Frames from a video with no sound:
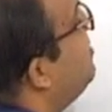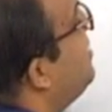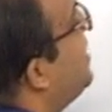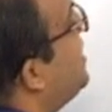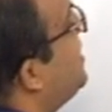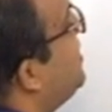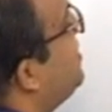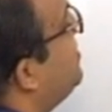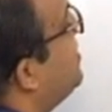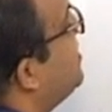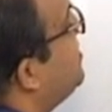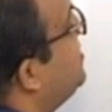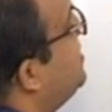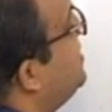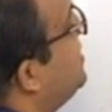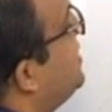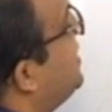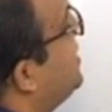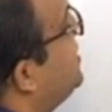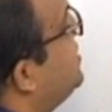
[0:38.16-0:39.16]
of the man is
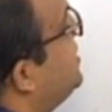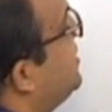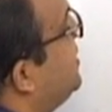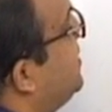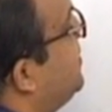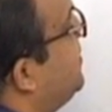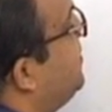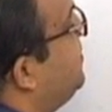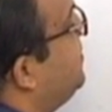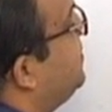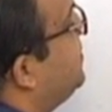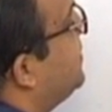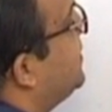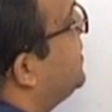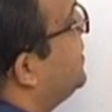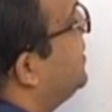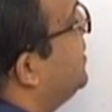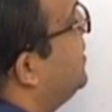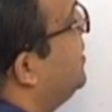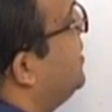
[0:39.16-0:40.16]
60 kg.
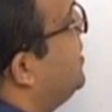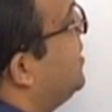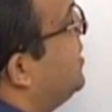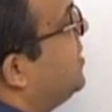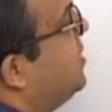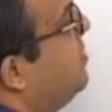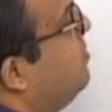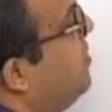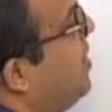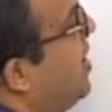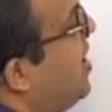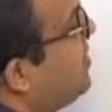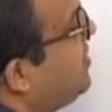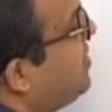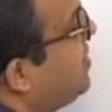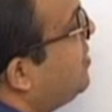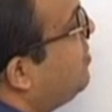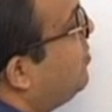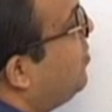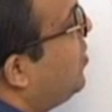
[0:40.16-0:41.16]
The
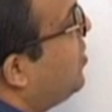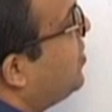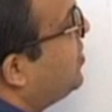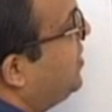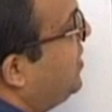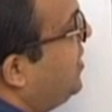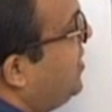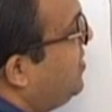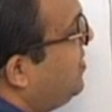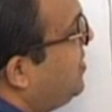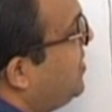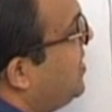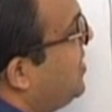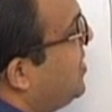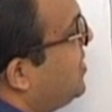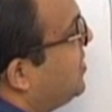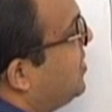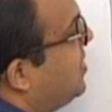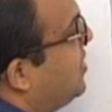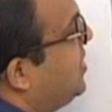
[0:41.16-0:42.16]
mass of the box is
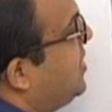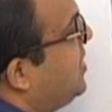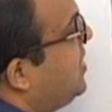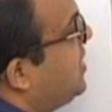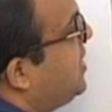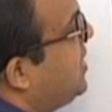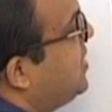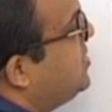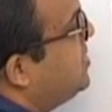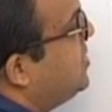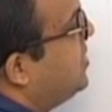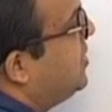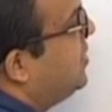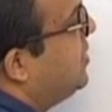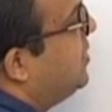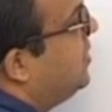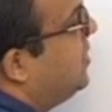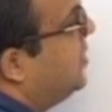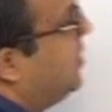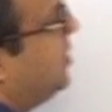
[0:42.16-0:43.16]
30
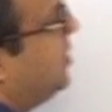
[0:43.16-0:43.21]
kg.